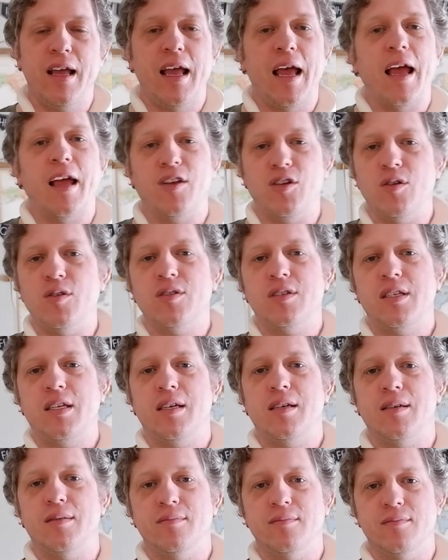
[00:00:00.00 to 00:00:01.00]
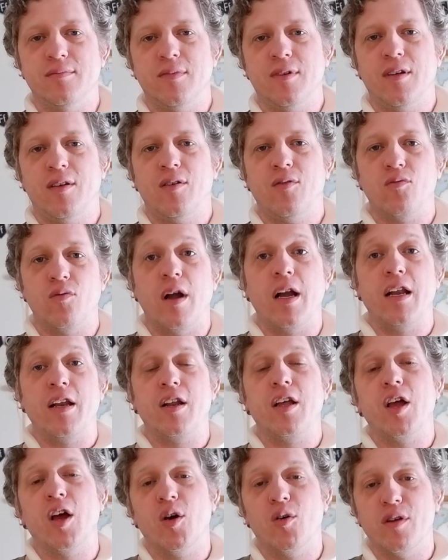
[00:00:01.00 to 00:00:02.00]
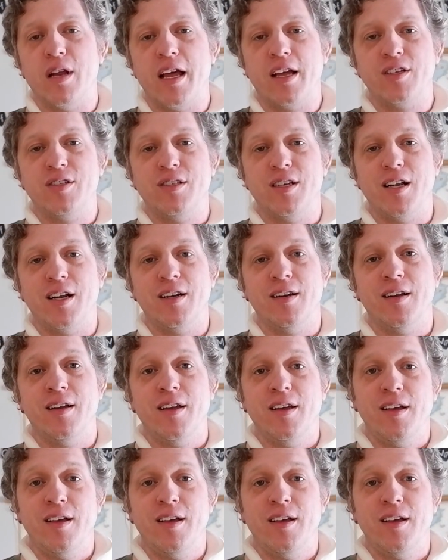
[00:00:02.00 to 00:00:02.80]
and use him ready to go next year.